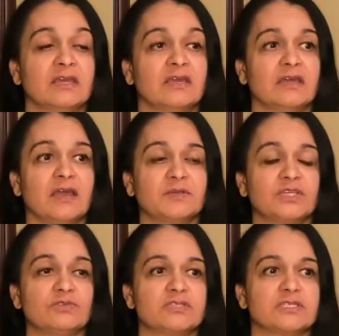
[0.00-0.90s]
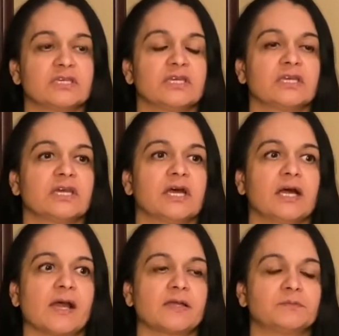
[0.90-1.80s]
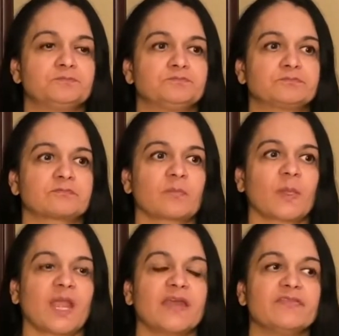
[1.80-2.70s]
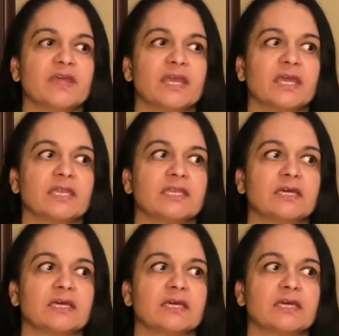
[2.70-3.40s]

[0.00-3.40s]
I'm cute. And then